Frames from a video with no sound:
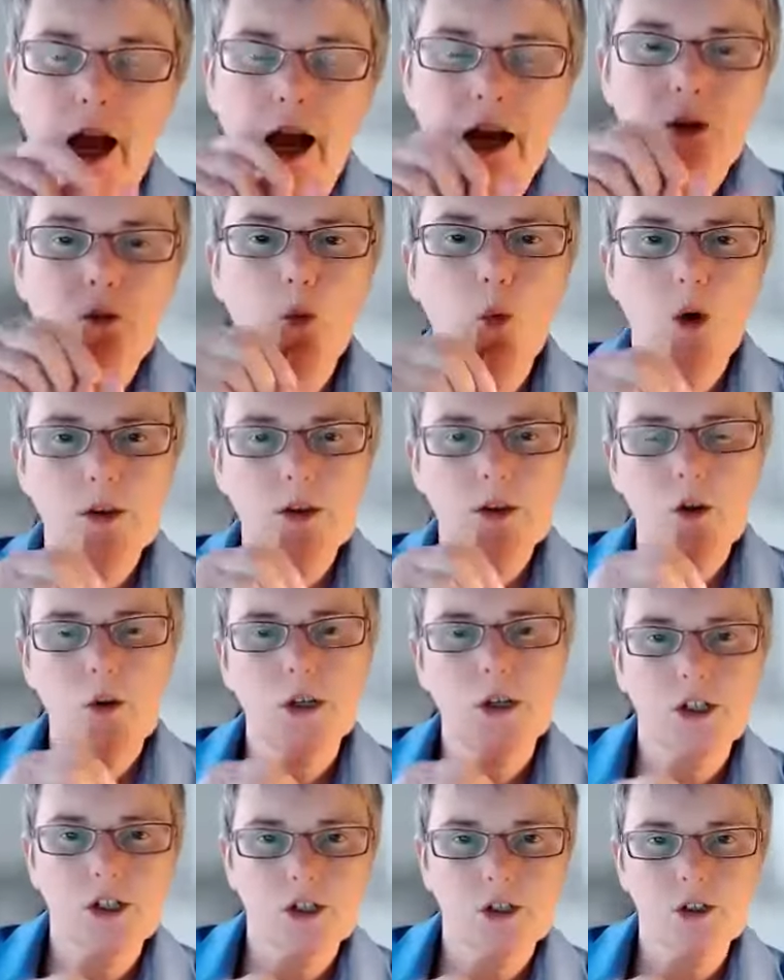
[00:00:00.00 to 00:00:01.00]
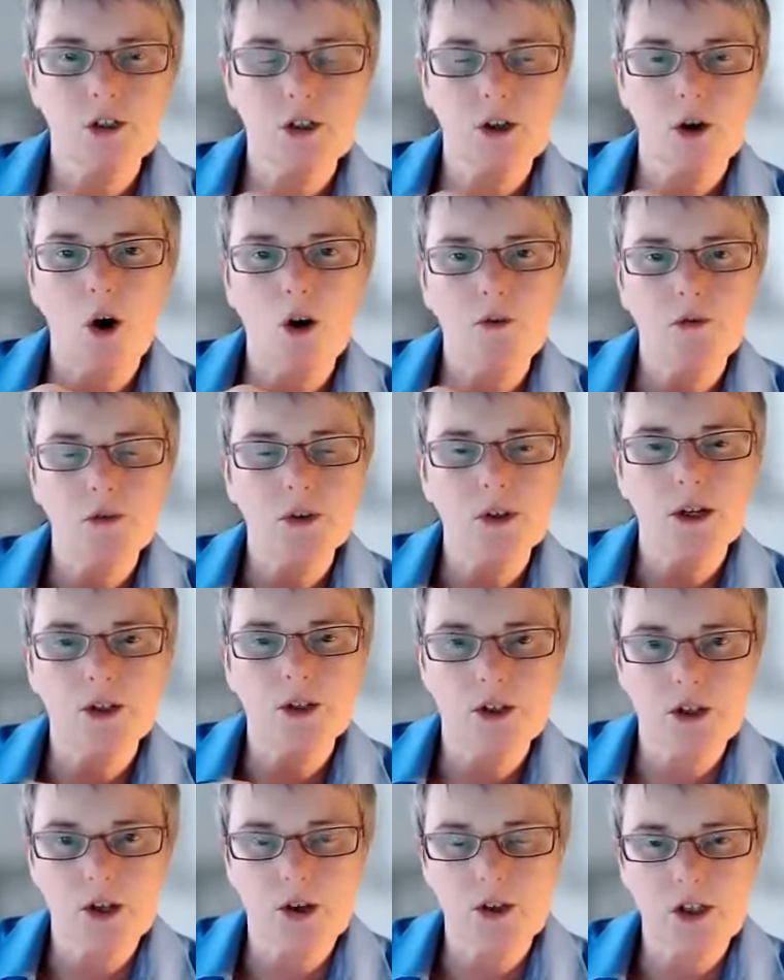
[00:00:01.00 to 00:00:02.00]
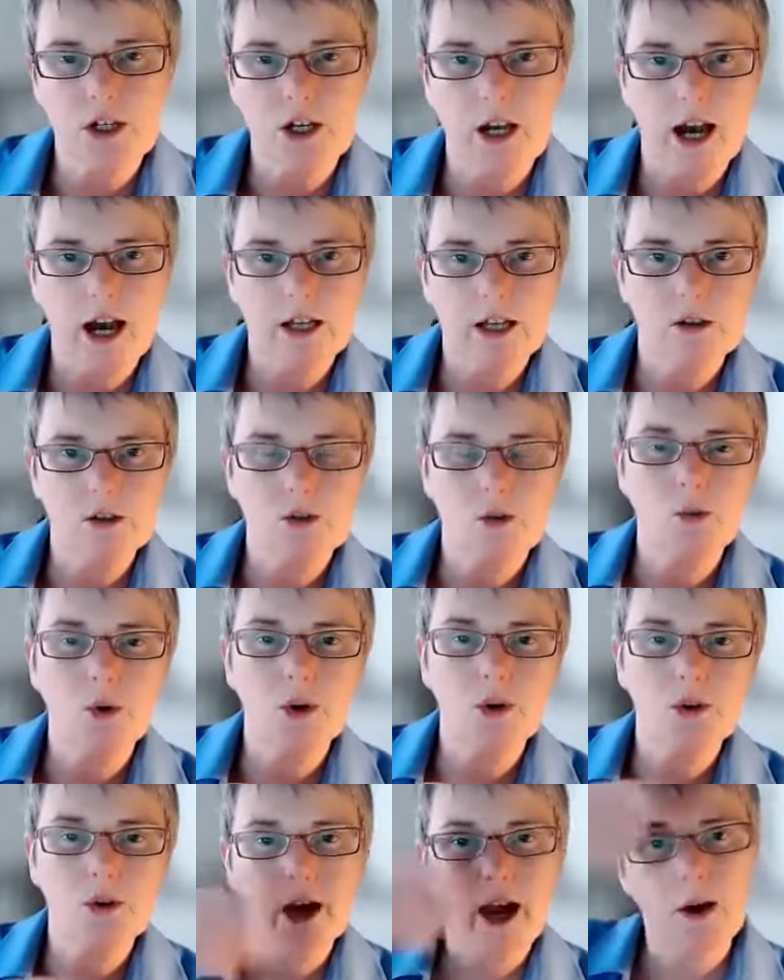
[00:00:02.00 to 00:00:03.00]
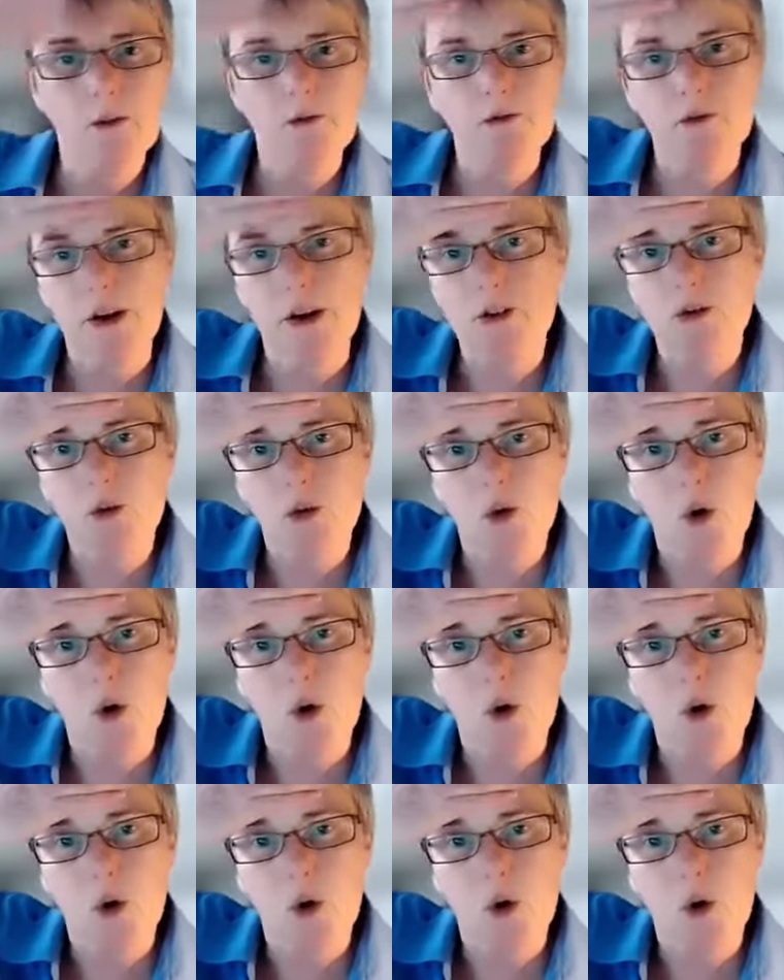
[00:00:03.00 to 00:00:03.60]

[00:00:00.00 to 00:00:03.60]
And what questions are often associated with our frontal